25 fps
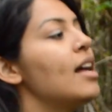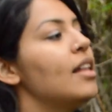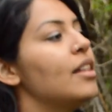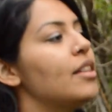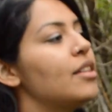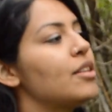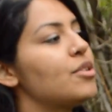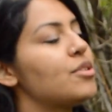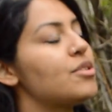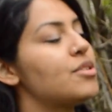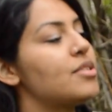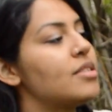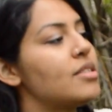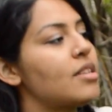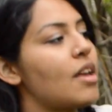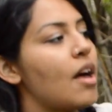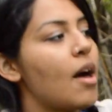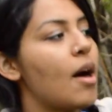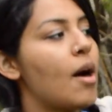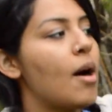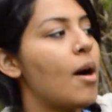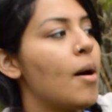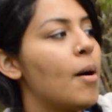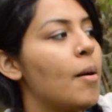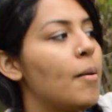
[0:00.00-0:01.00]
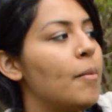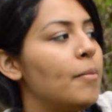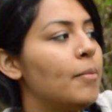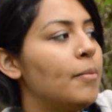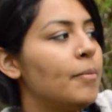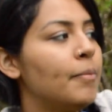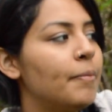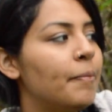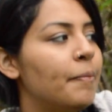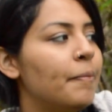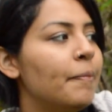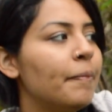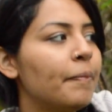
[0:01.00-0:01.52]
There's some,
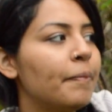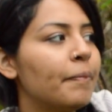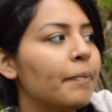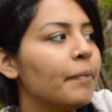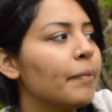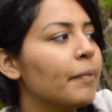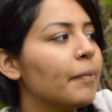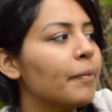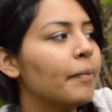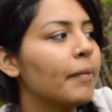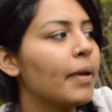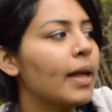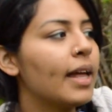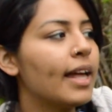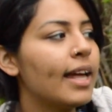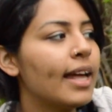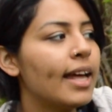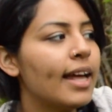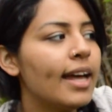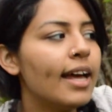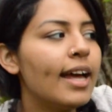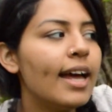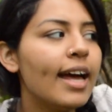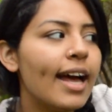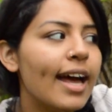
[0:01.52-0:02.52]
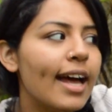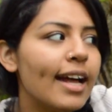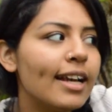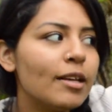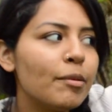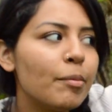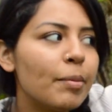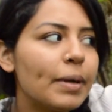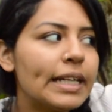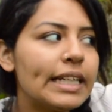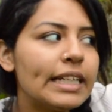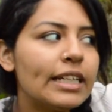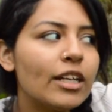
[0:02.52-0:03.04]

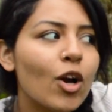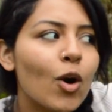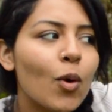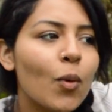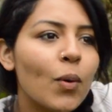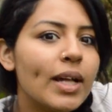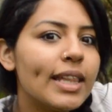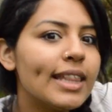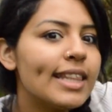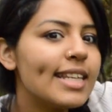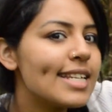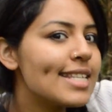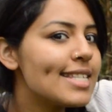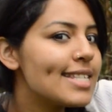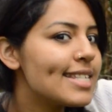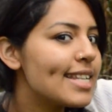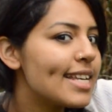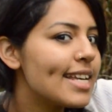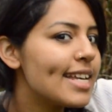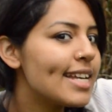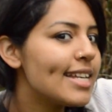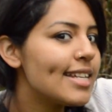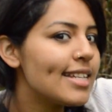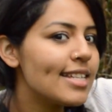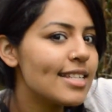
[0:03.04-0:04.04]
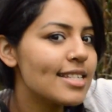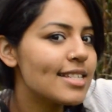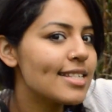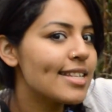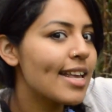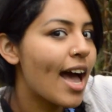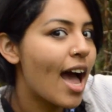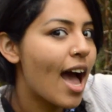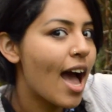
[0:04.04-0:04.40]
anybody know what this is?